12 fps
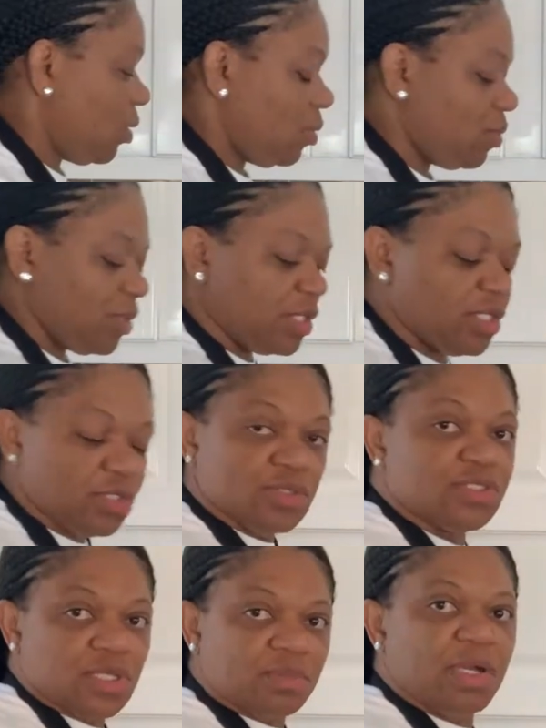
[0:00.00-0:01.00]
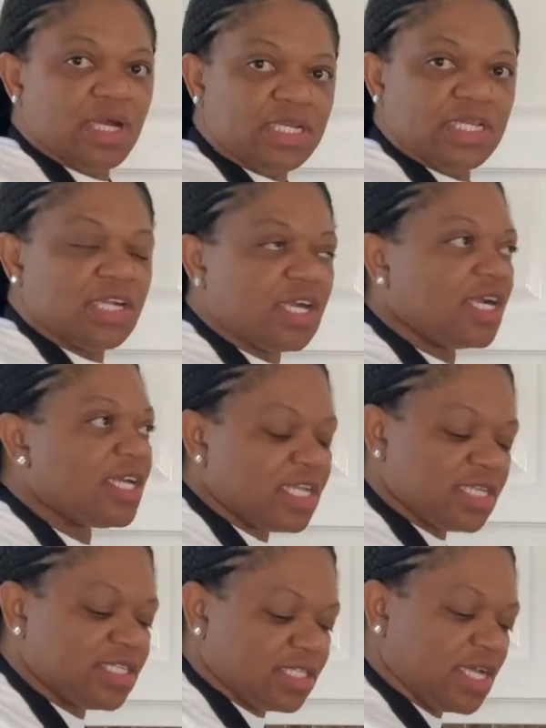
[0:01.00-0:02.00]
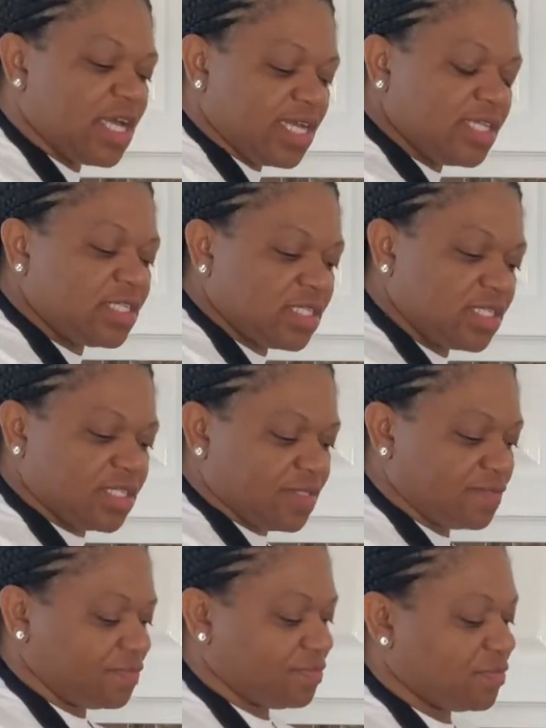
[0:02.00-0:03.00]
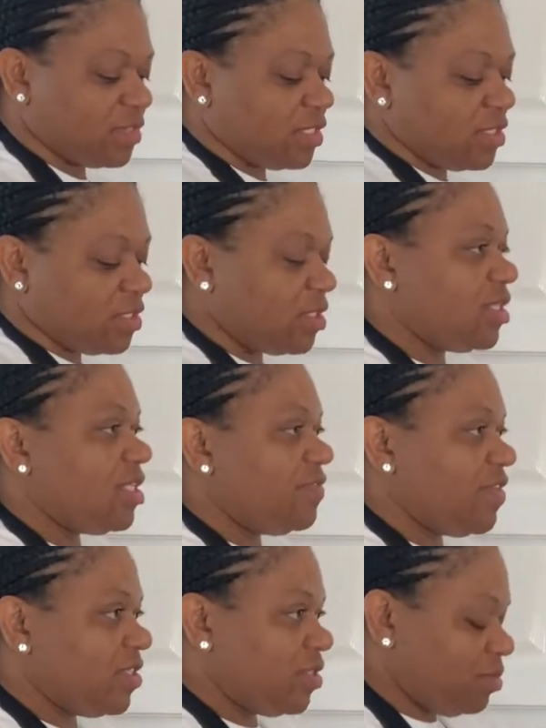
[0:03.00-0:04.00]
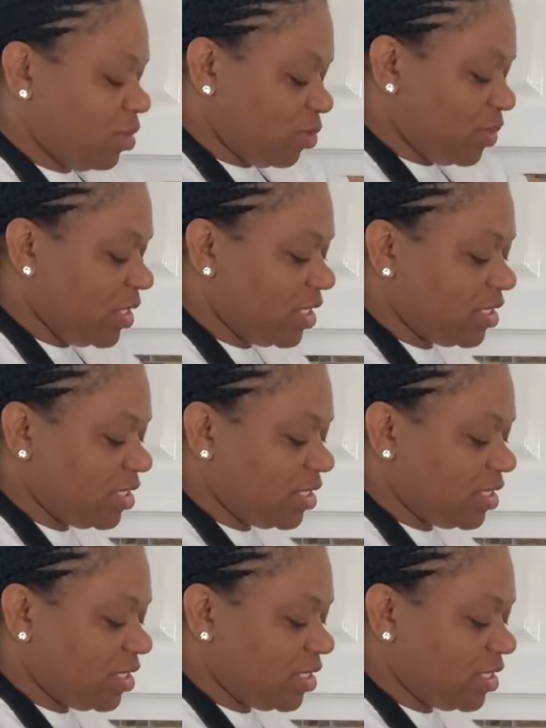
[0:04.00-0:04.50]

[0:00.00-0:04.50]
We're going to use some honey garlic sauce. This is going to give it some sweetness,